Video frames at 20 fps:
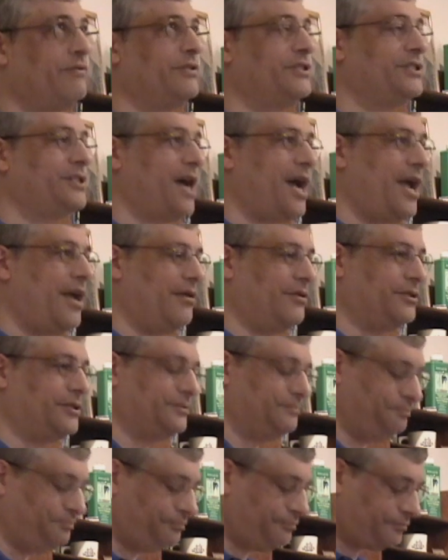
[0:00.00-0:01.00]

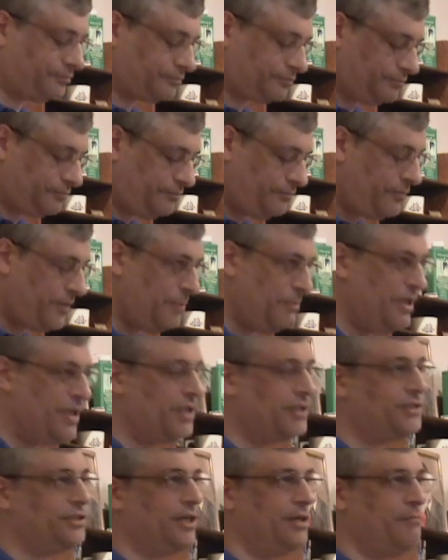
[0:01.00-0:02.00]
styles,
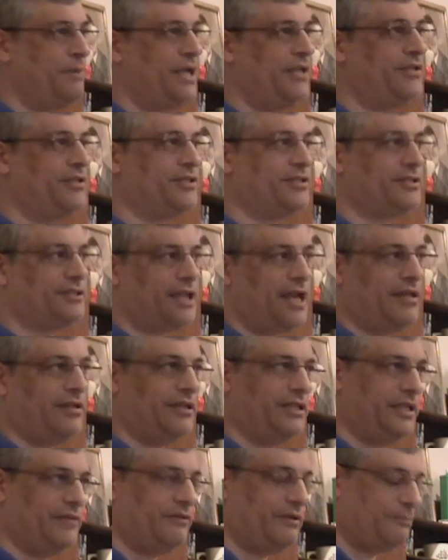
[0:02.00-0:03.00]
because they're made to
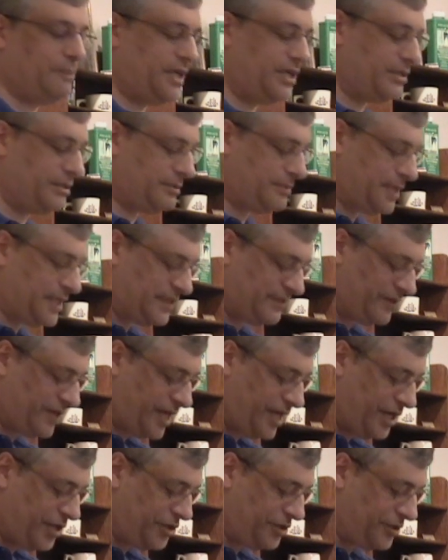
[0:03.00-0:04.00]
slightly different
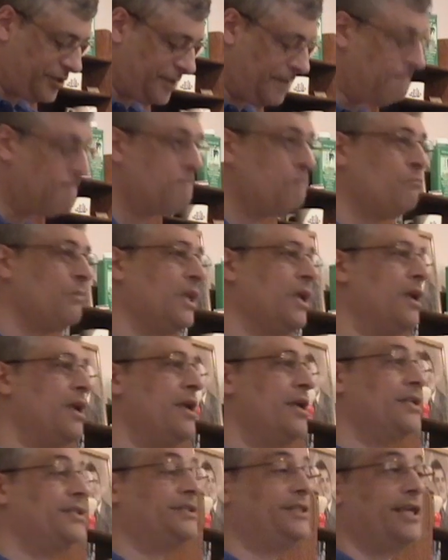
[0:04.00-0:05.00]
specifications.
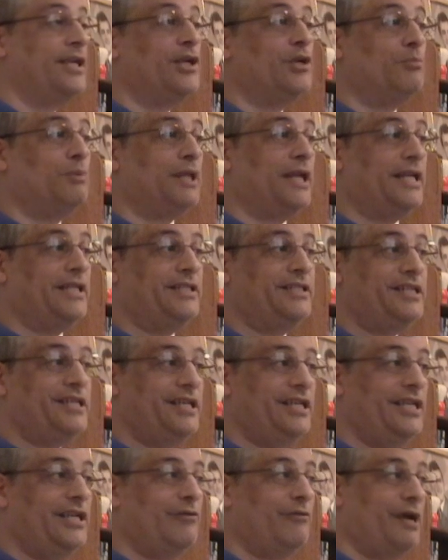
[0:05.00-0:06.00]
Single blade
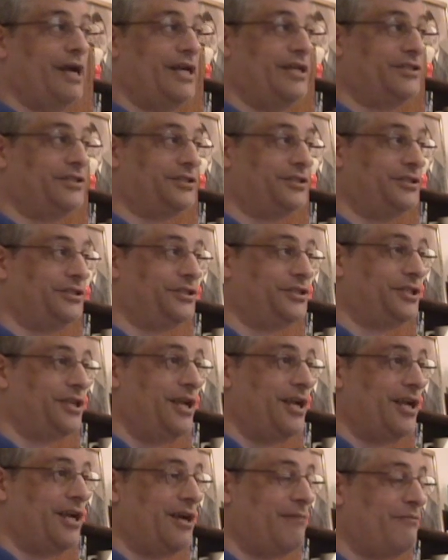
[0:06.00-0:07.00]
DE razors
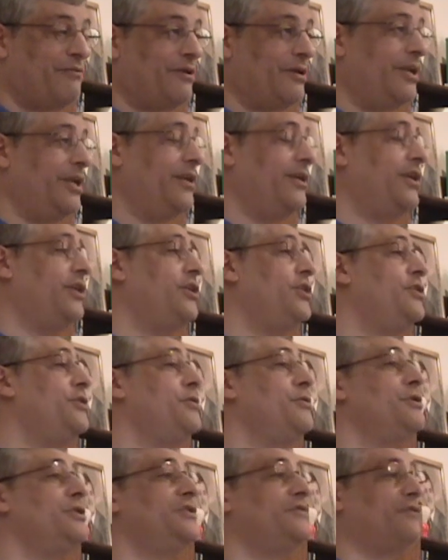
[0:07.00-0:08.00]
come in a
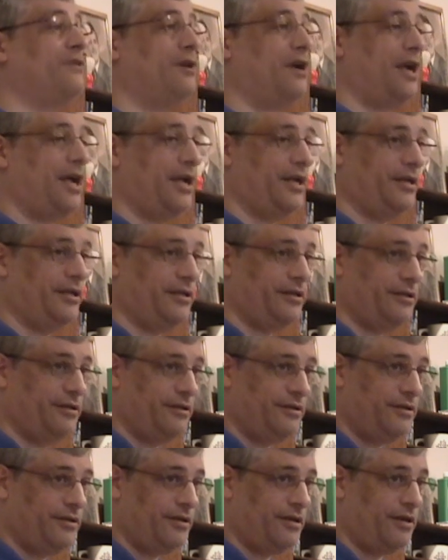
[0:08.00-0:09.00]
huge variety
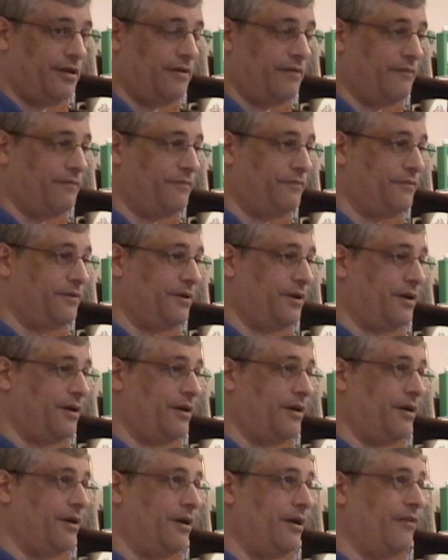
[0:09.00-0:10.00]
of
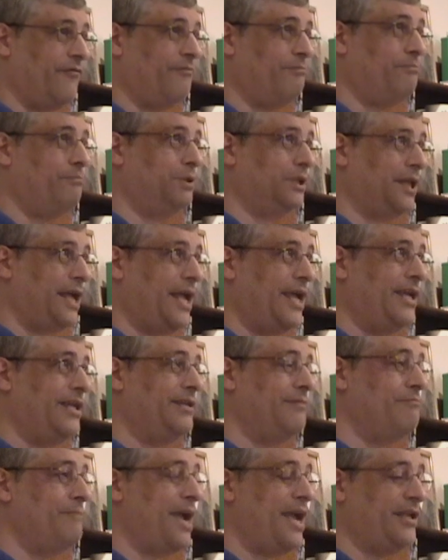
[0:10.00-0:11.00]

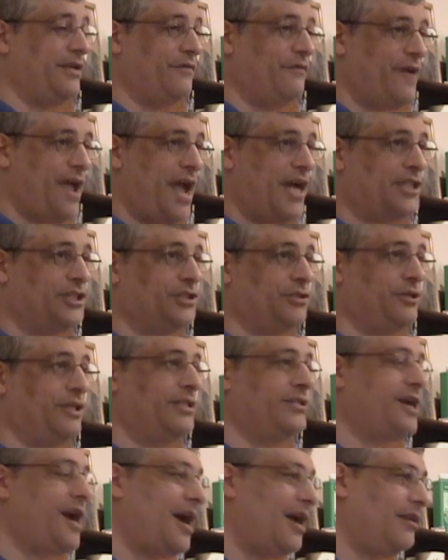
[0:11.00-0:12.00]
blade
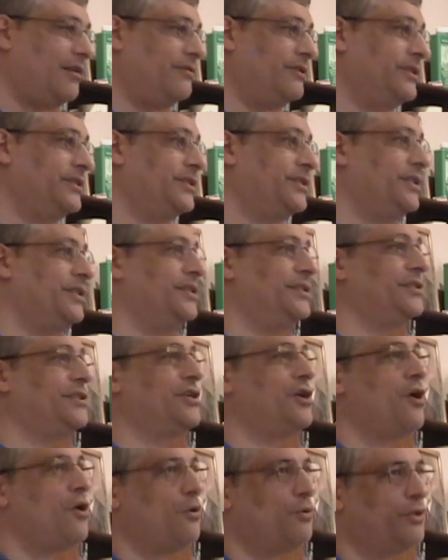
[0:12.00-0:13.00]
manufacturing tolerances,
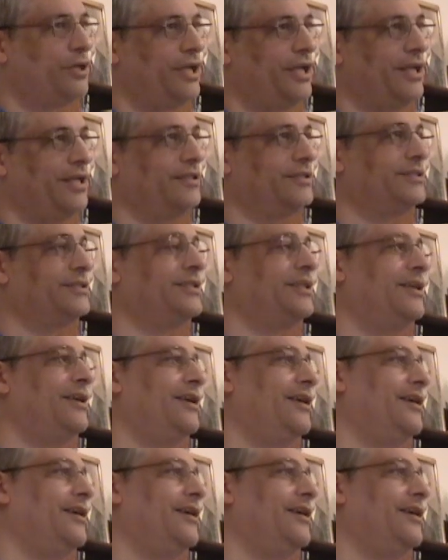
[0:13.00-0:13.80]
coatings,